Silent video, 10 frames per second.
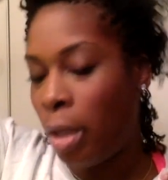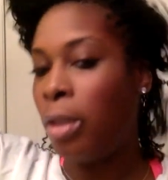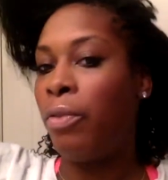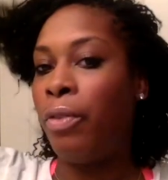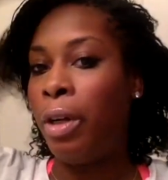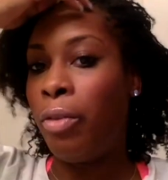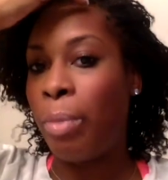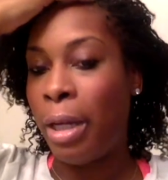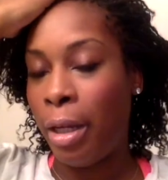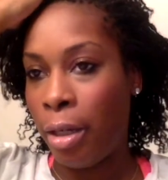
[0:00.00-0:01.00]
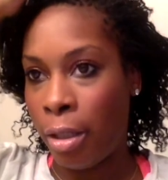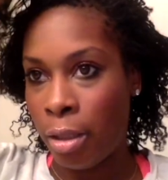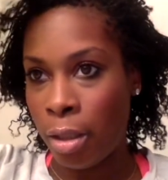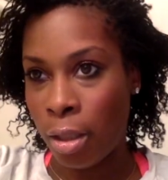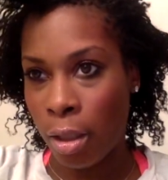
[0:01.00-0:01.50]
The front of my hair
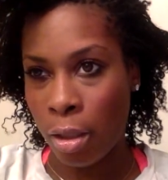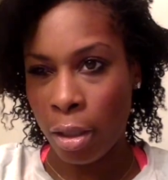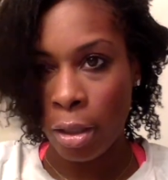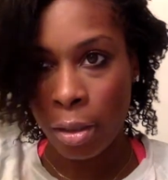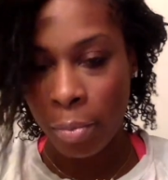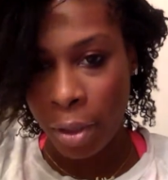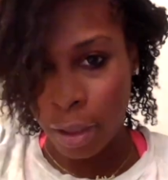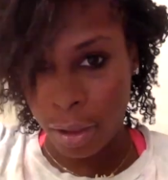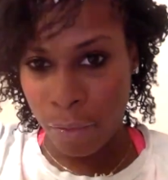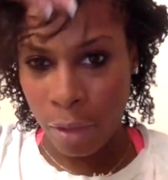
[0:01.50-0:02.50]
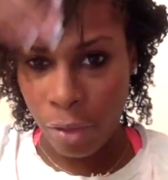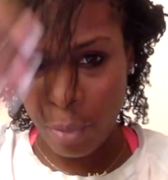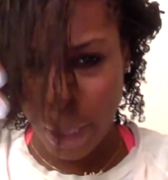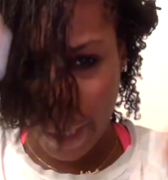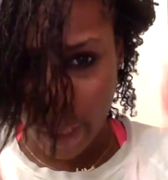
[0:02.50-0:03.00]
is the longest because the front of
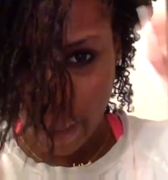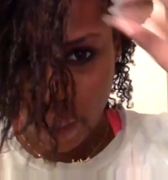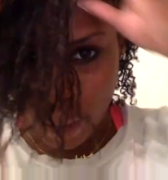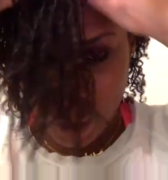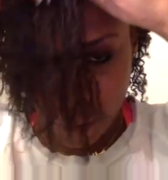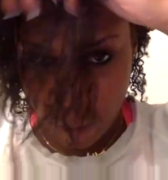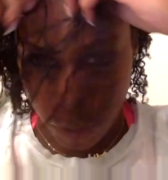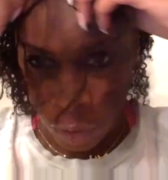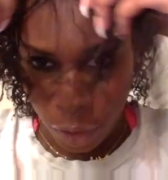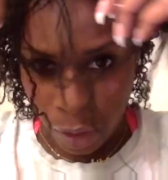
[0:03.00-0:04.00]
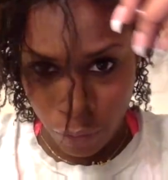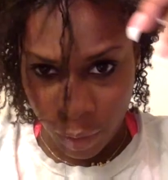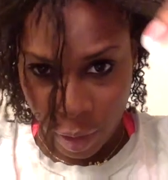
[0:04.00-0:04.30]
my hair is a totally different